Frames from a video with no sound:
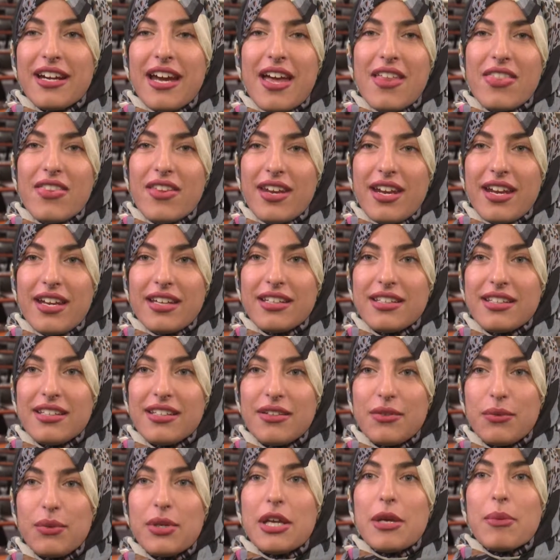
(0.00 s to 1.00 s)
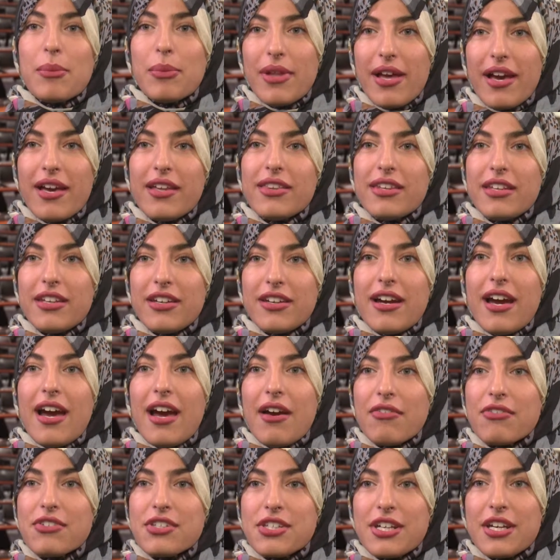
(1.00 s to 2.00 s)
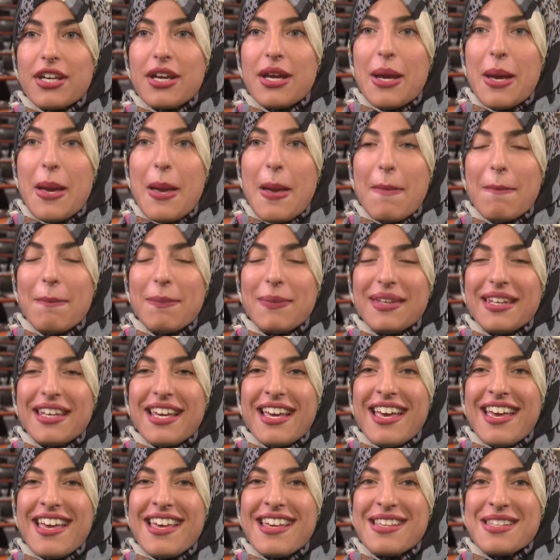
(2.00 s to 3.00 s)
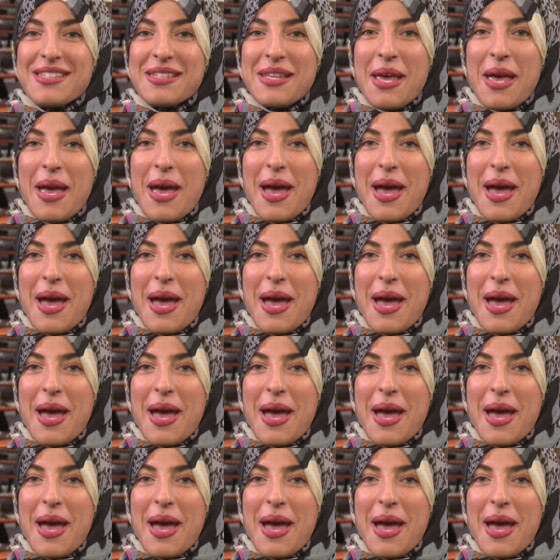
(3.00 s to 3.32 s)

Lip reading: And then I reapplied the year after because